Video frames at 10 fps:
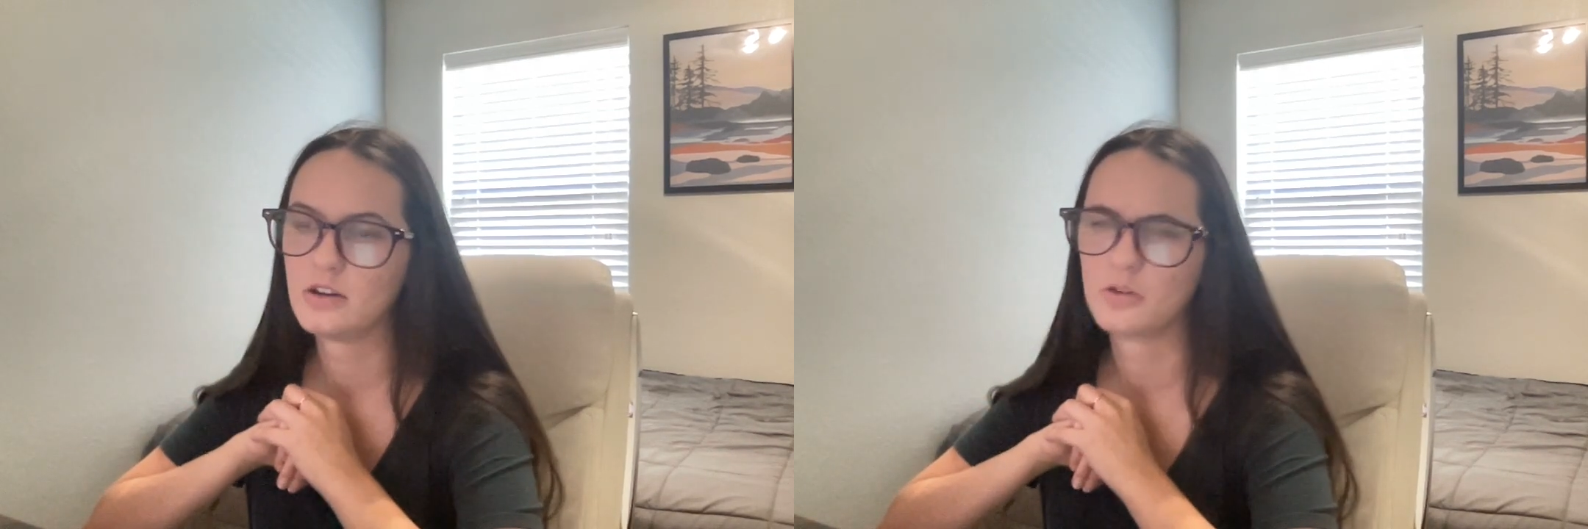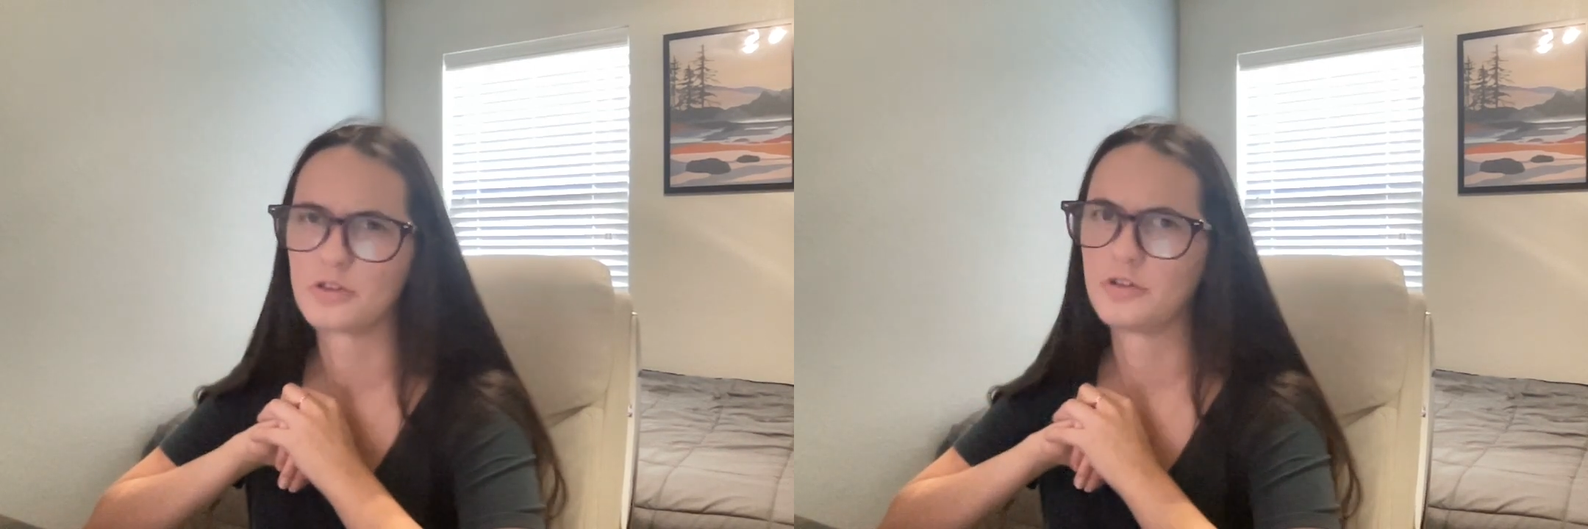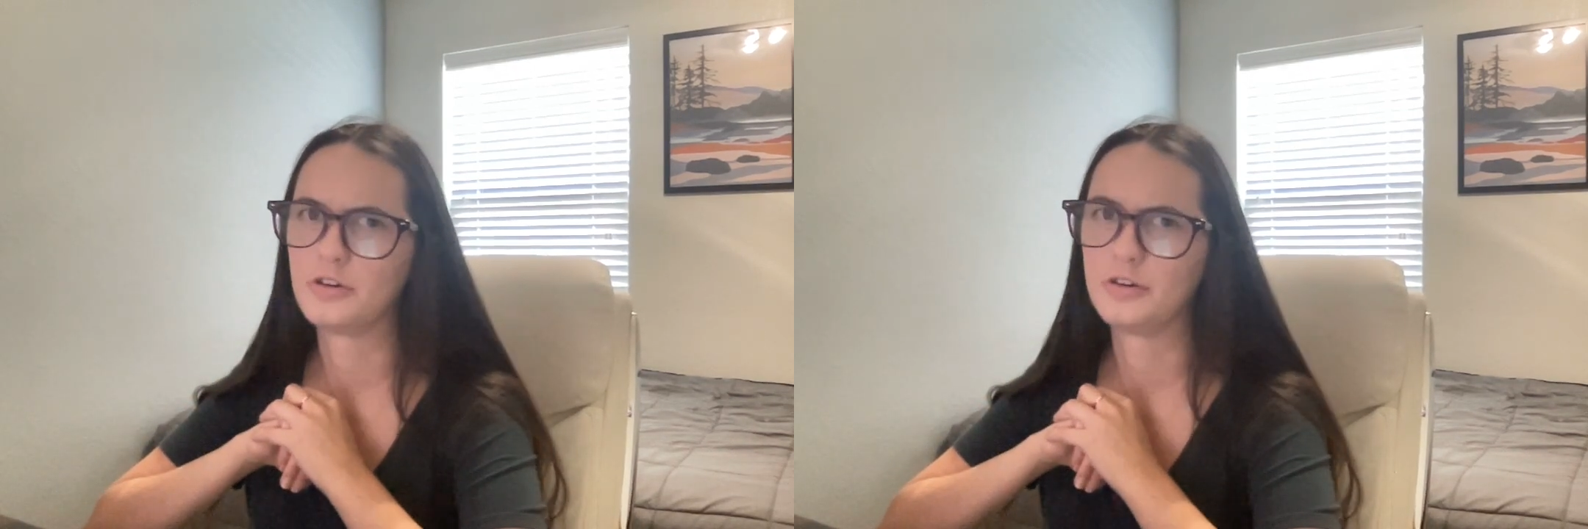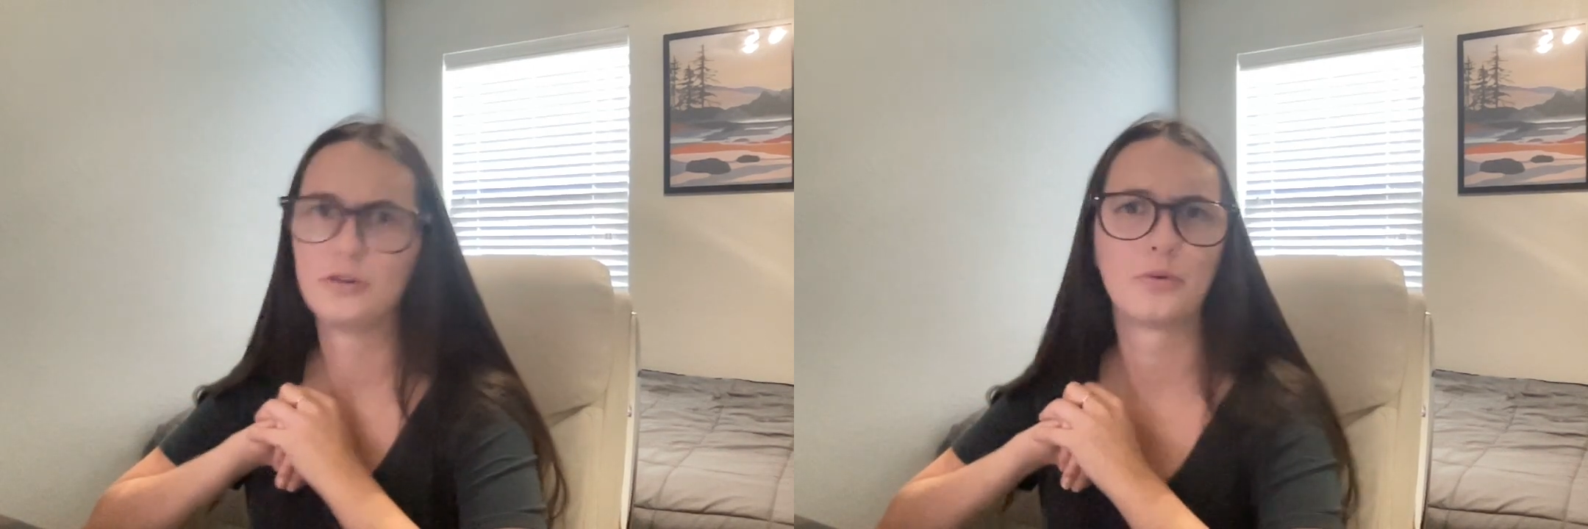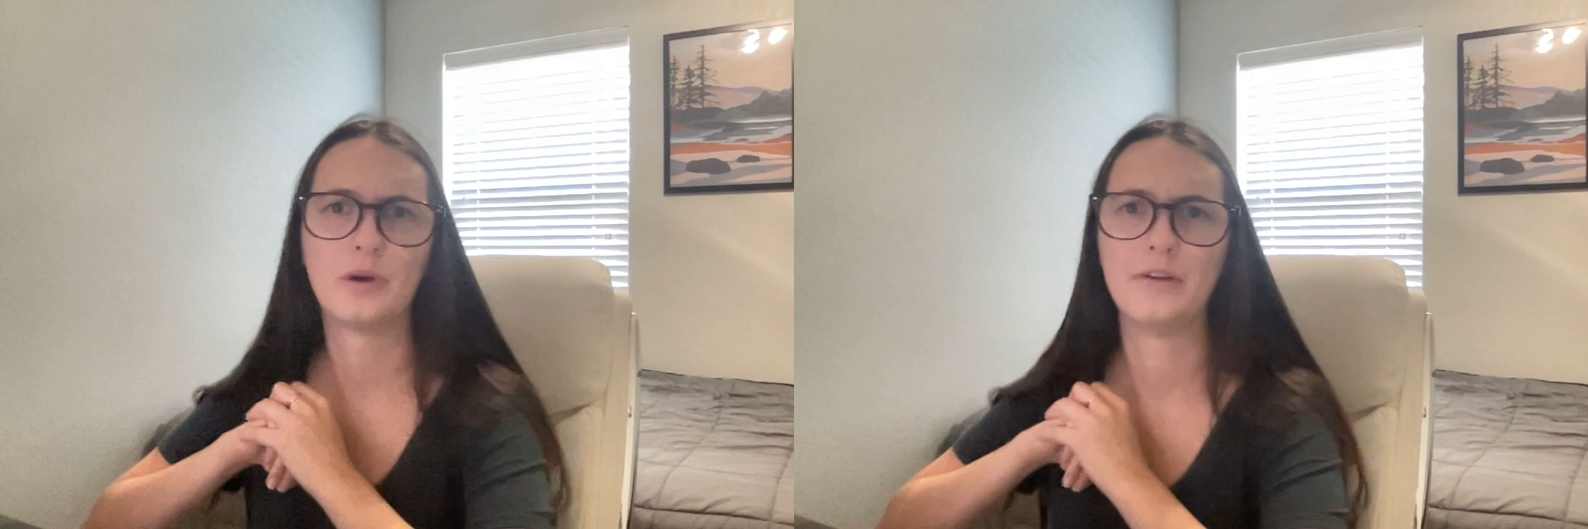or third,
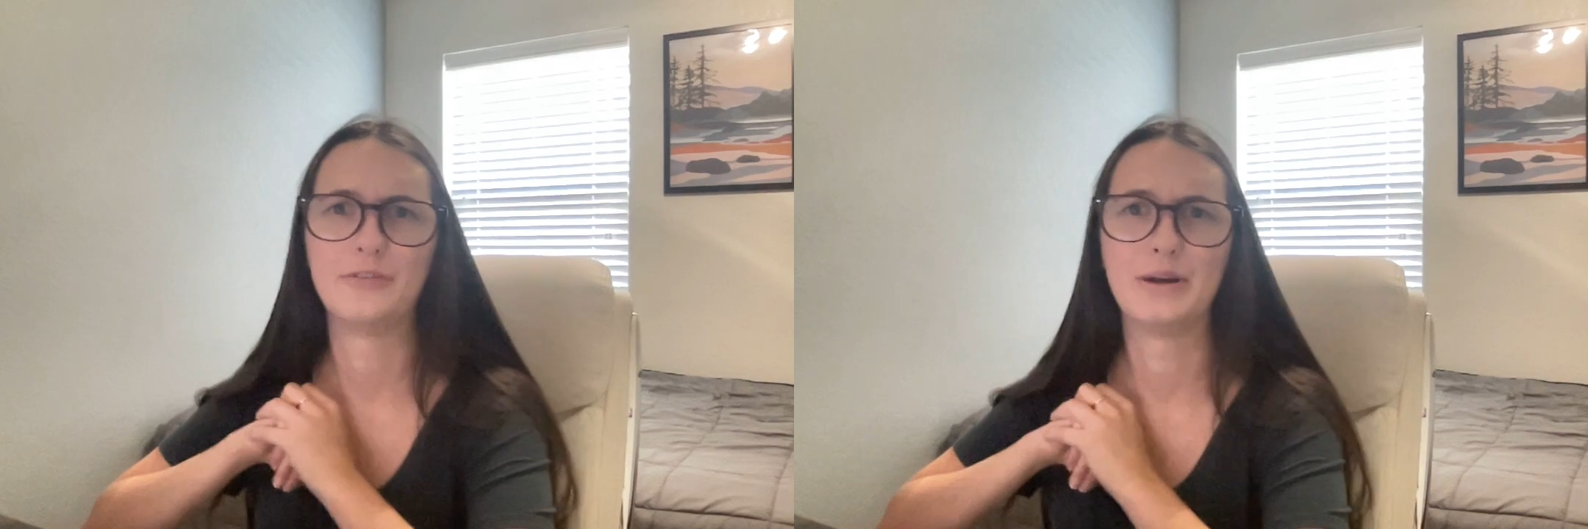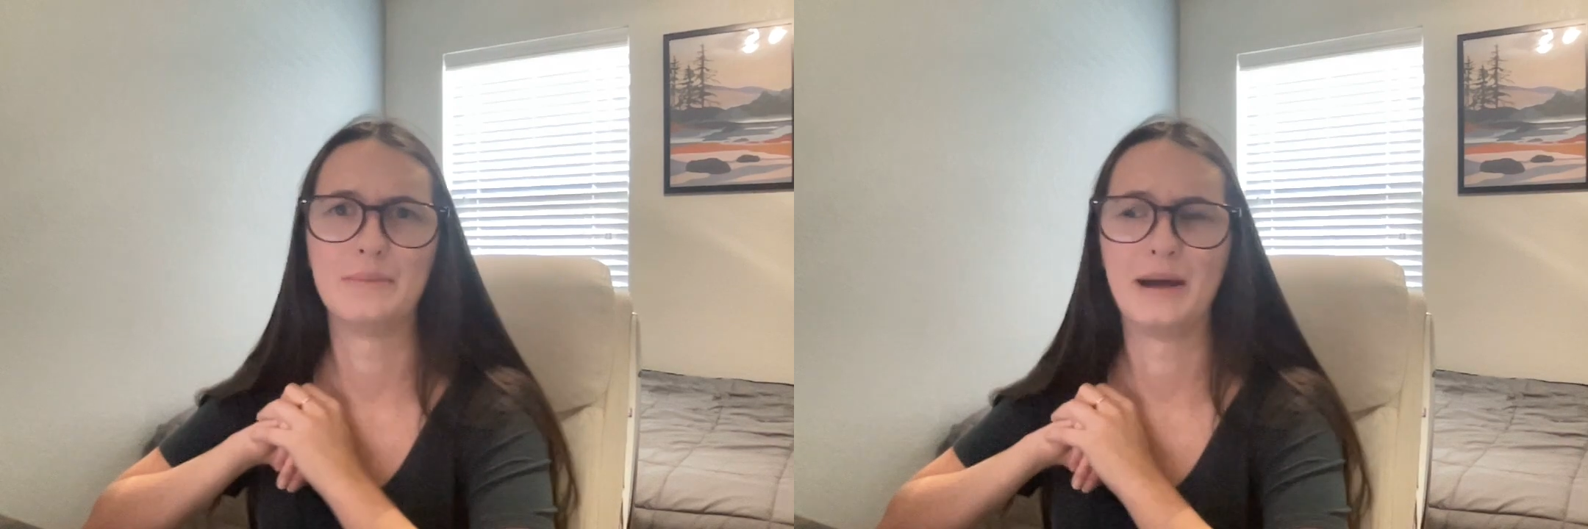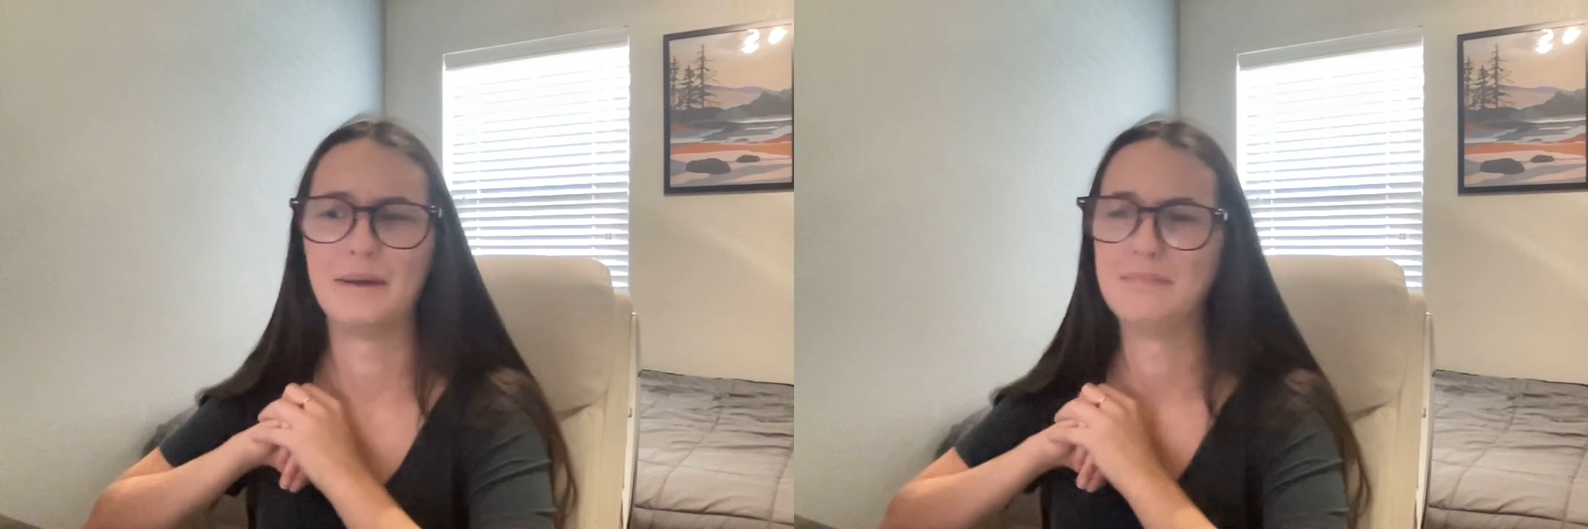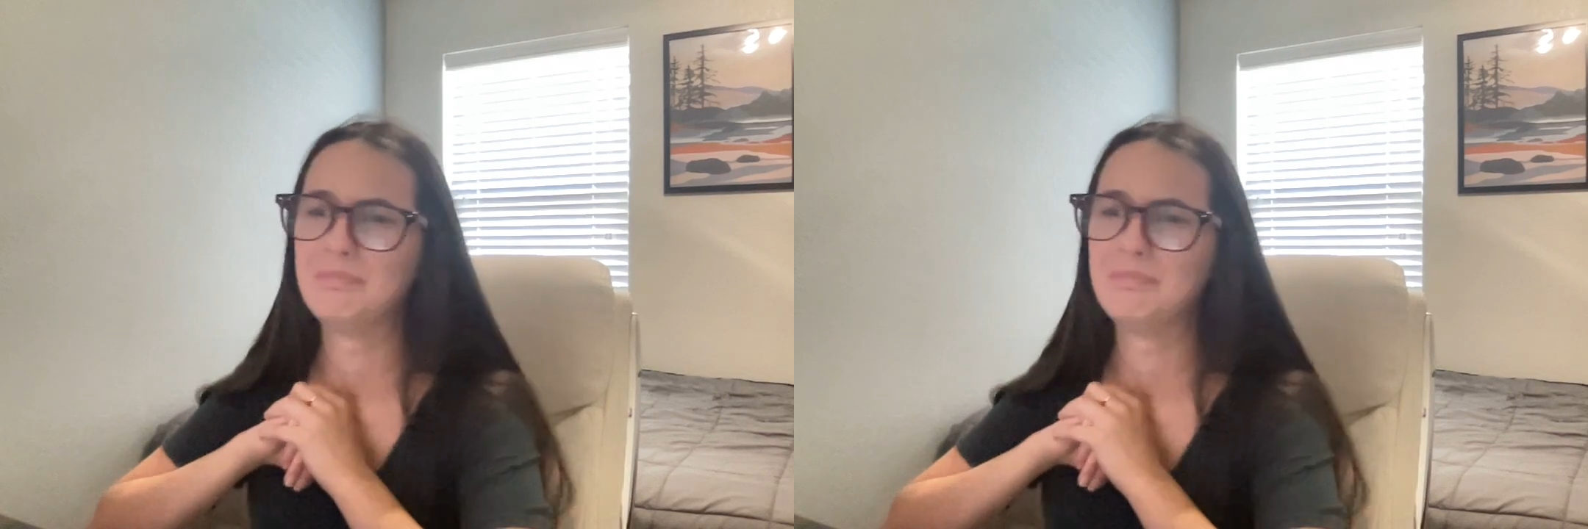or wherever I'm at,